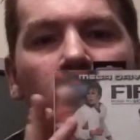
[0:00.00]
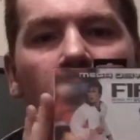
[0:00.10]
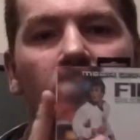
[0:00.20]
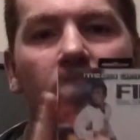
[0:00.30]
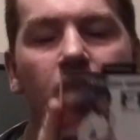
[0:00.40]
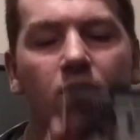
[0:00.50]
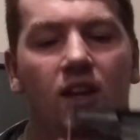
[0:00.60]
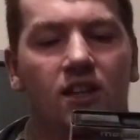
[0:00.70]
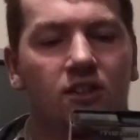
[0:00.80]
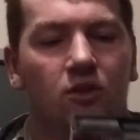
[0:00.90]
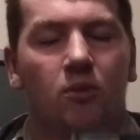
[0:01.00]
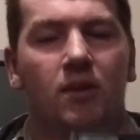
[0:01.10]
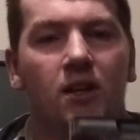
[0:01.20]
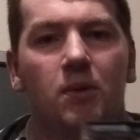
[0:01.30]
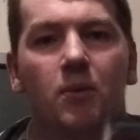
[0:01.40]
so I'm
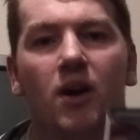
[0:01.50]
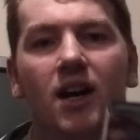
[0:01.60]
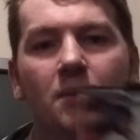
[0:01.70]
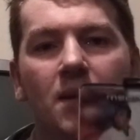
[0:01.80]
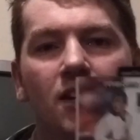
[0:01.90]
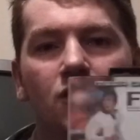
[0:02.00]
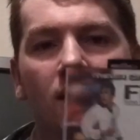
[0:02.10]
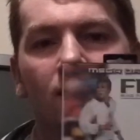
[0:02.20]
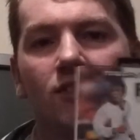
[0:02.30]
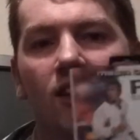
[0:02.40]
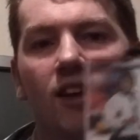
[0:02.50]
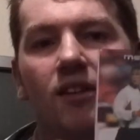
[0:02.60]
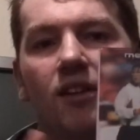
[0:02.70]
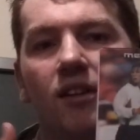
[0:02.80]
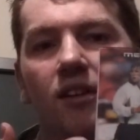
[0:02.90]
guessing not many people had Mega
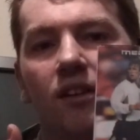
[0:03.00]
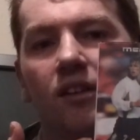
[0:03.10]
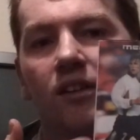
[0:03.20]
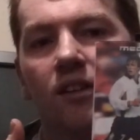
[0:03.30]
Drives then.